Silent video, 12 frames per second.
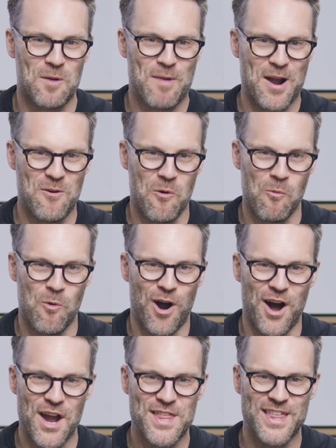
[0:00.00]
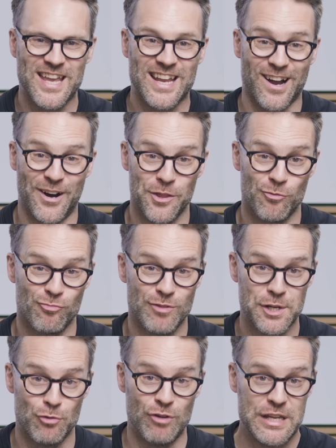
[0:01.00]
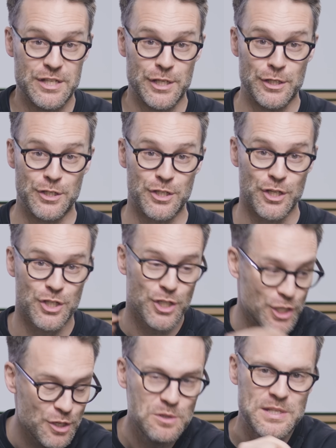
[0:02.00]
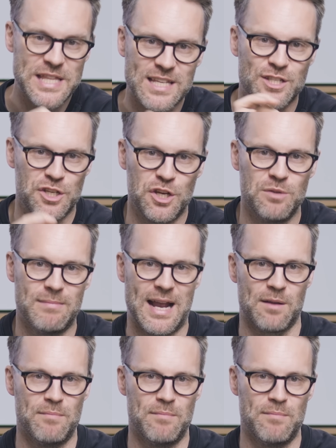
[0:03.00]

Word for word: about what I think are the real reasons to choose this new Mac